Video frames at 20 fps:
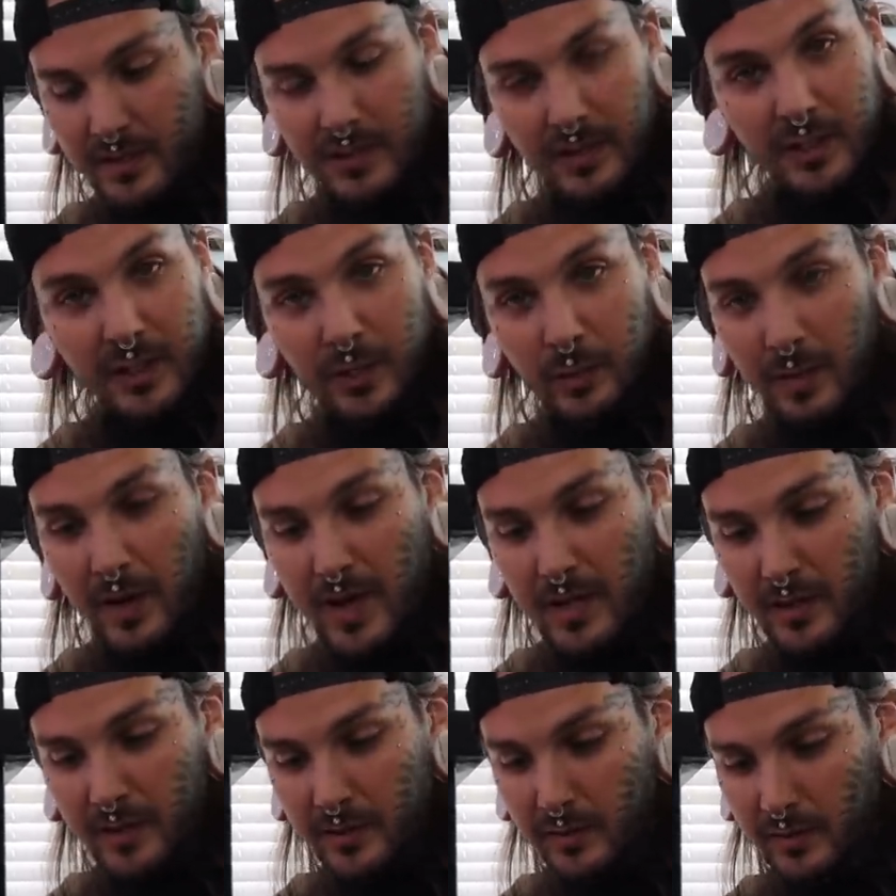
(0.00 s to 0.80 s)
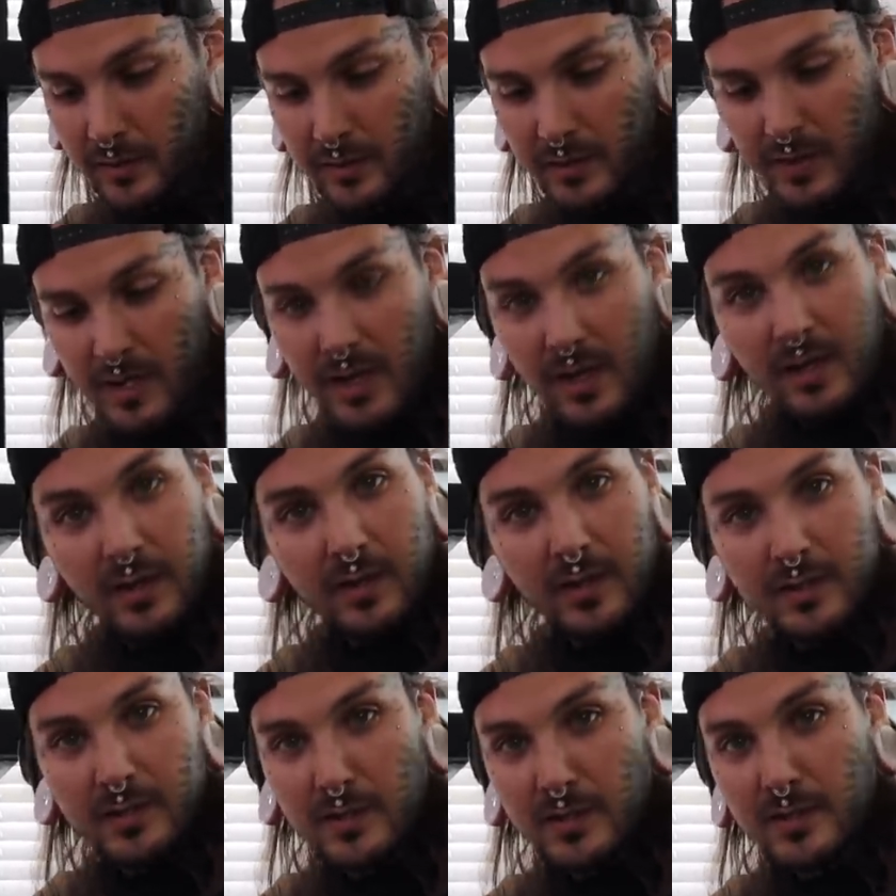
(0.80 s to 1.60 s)
Little by little,
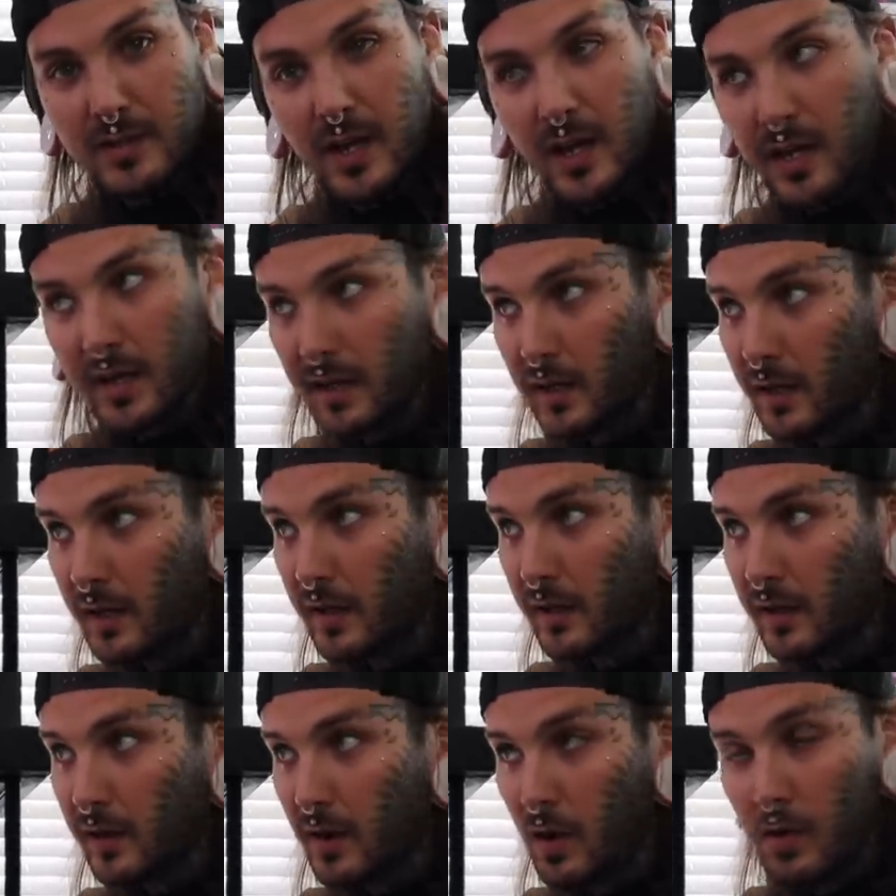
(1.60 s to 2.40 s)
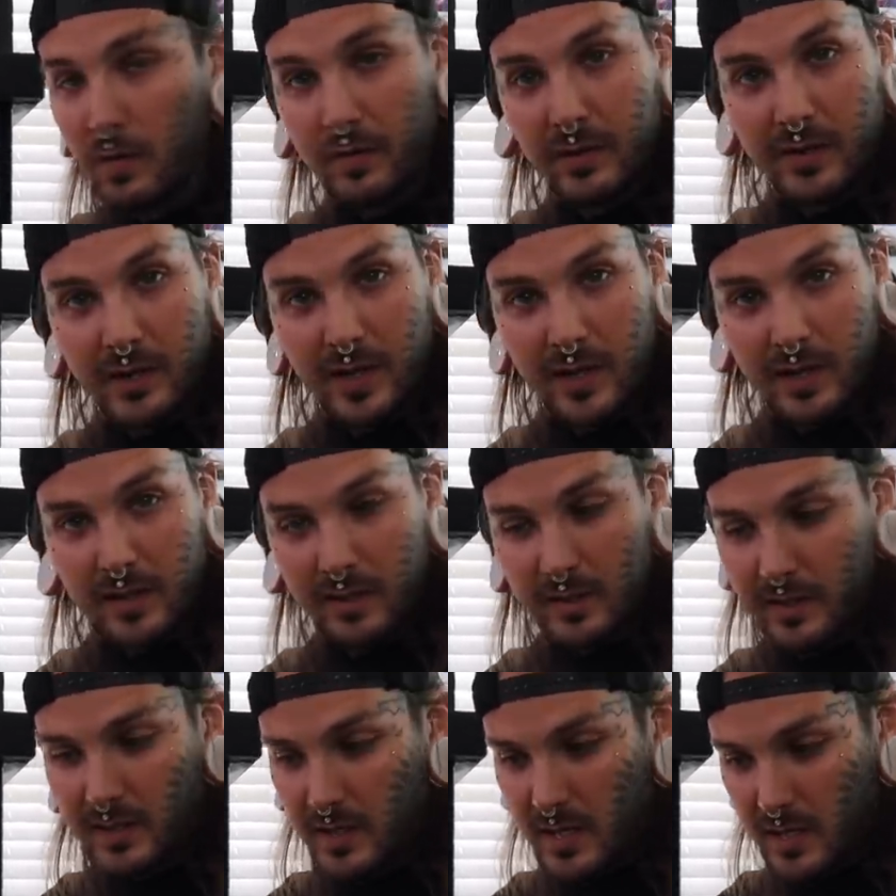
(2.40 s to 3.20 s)
this is not a overnight
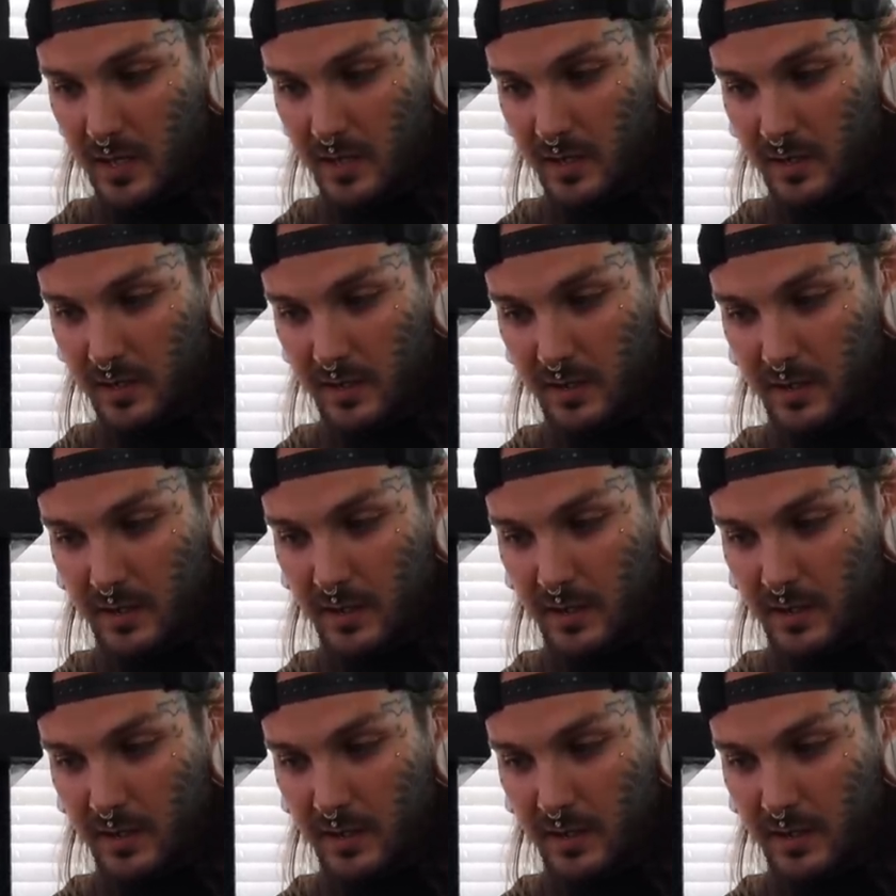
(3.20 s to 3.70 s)
thing.